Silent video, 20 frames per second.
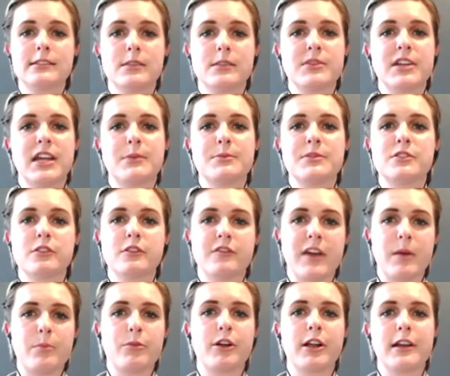sometimes
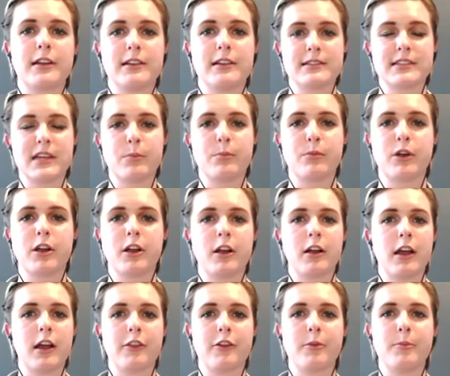November and December
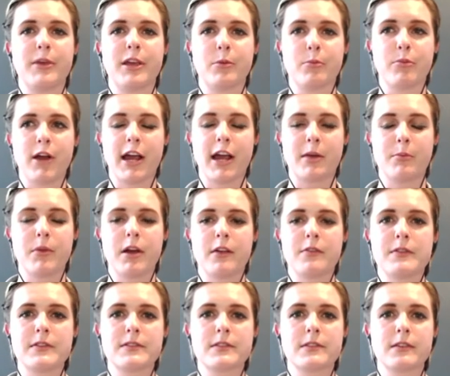are other big Pride
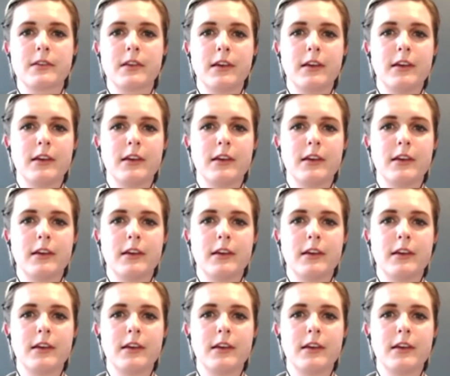months.